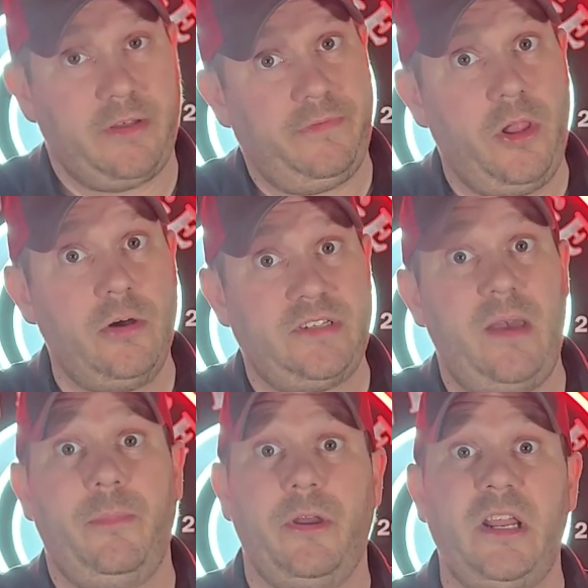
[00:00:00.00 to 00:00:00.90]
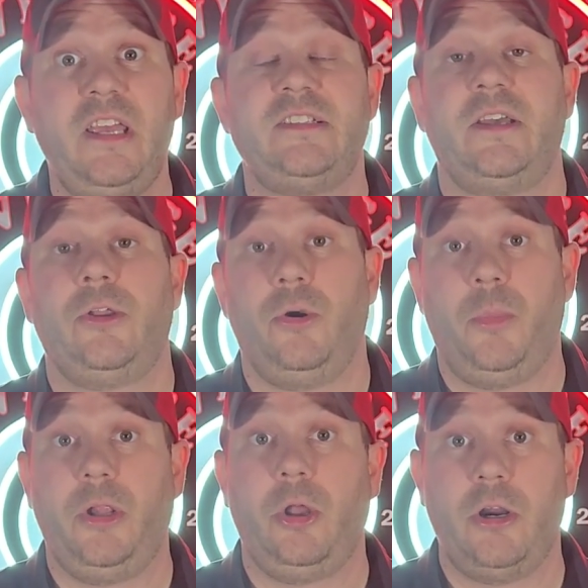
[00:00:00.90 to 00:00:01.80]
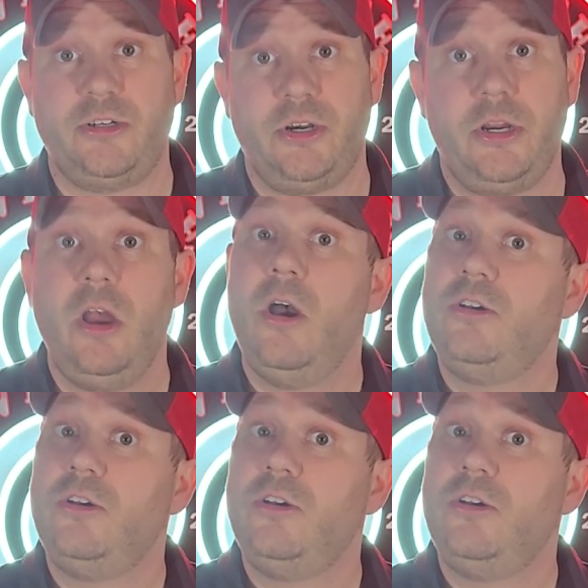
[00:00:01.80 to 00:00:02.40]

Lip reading: the Flow template is a little bit larger.